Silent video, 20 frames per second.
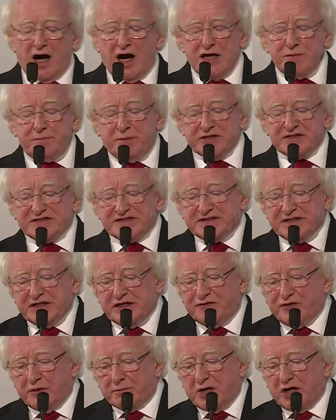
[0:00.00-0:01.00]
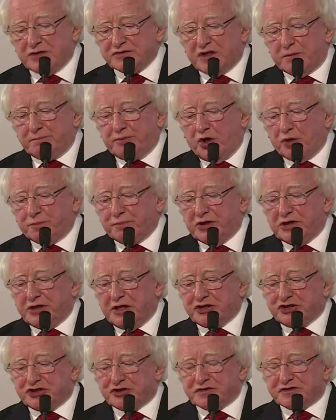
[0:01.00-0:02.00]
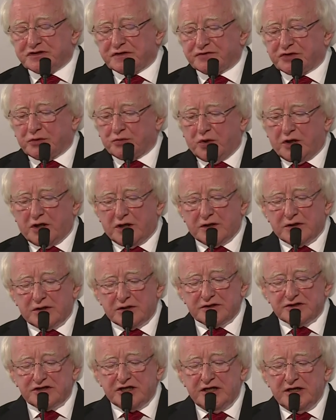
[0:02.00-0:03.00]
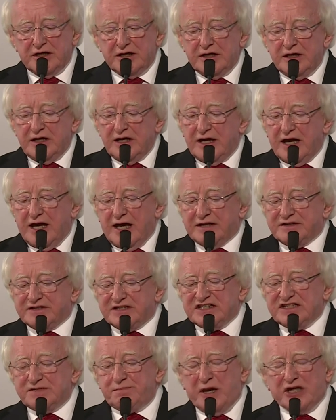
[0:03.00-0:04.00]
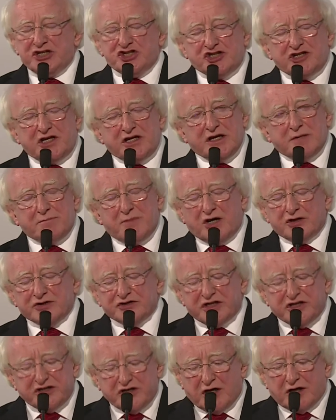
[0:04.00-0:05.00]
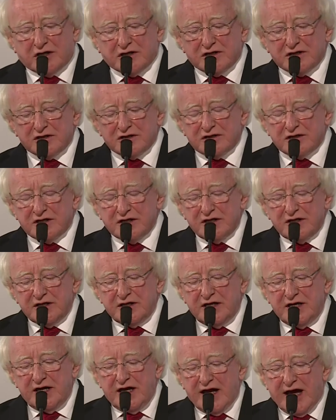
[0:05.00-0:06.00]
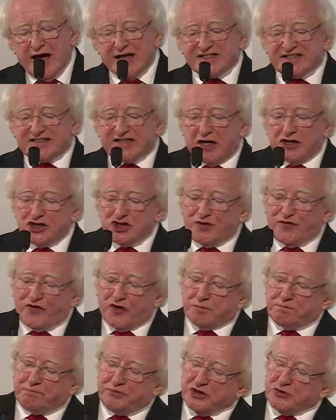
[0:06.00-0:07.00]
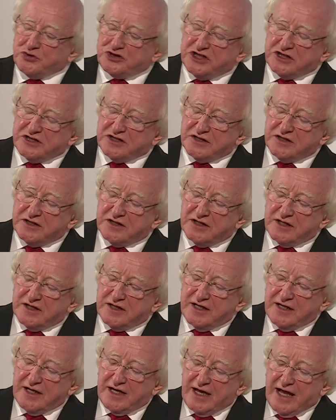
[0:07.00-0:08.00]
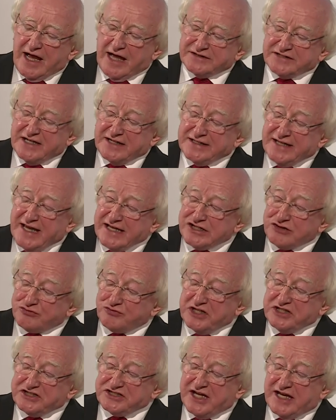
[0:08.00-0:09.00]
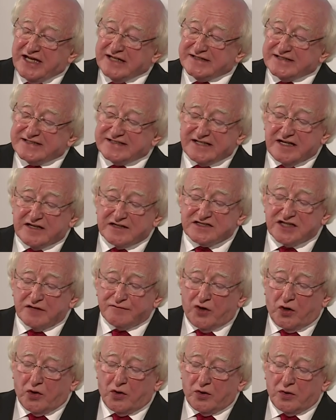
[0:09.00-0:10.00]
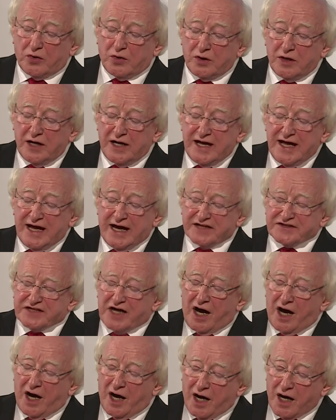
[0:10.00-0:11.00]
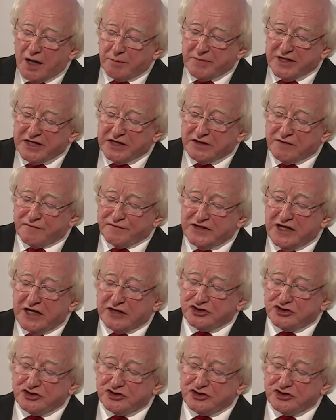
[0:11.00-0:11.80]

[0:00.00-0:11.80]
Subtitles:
I perceive among the populations of the world, and especially among the young, a search for beauty and a yet retained sense of awe at the harmony of